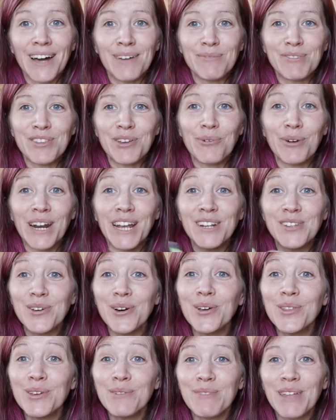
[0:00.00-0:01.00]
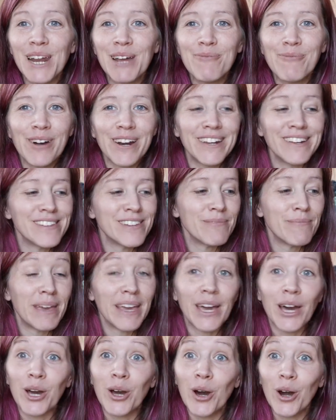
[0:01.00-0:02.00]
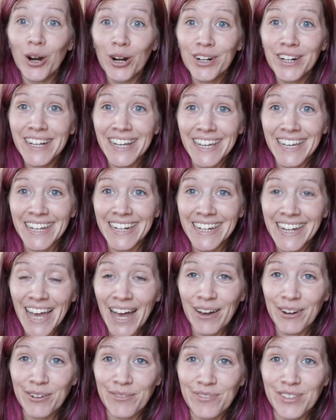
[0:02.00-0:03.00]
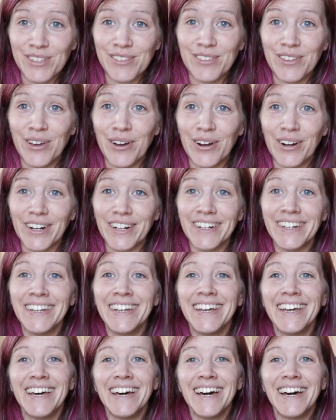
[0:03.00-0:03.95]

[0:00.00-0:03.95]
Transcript: So when I told them that I wanted to make a cardigan out of this yarn,